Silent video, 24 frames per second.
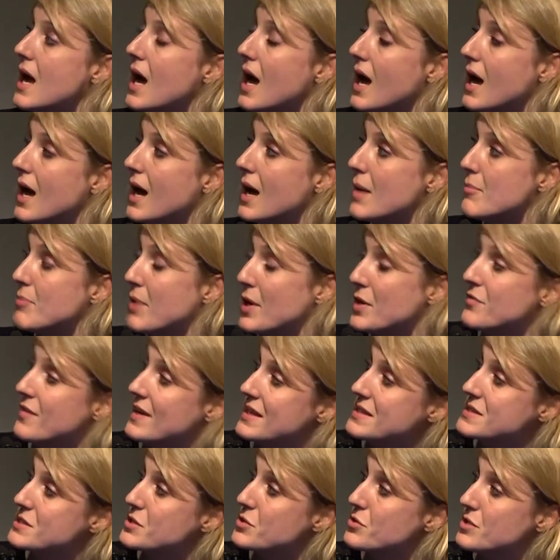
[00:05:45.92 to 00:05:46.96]
Both
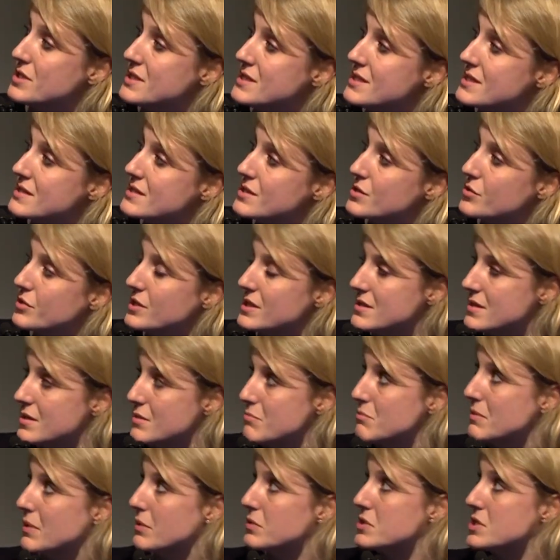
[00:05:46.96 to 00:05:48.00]
fans and critics agreed that
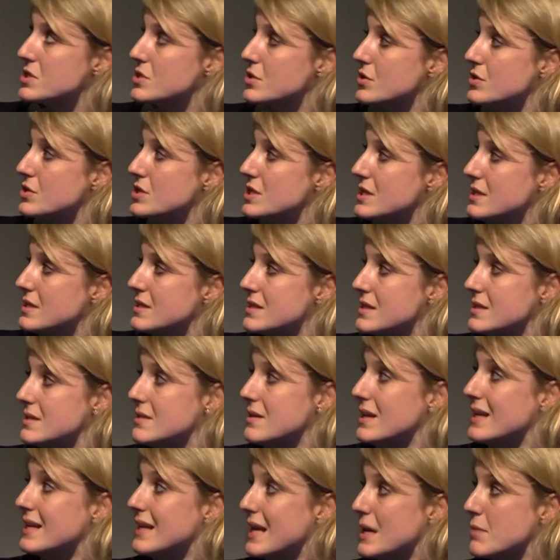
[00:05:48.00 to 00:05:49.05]
multi-shot gins
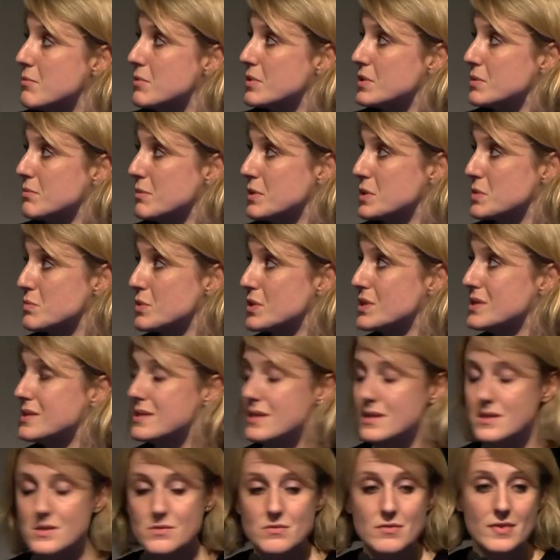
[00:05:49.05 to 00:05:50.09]
enabled a much more
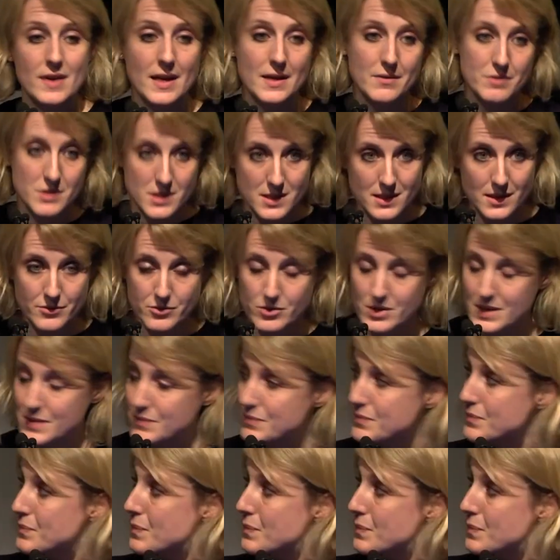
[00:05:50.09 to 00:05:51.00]
consistent flavour delivery.